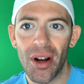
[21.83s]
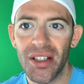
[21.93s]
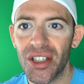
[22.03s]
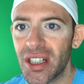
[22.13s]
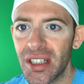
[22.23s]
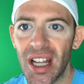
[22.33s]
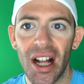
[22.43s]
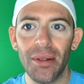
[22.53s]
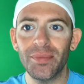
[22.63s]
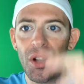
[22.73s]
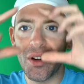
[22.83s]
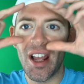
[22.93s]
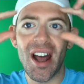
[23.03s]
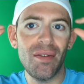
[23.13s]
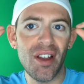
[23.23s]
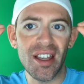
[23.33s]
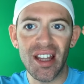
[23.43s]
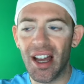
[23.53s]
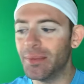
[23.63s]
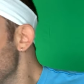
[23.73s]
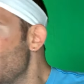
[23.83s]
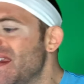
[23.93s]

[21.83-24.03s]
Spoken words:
As you can tell, I already have like that.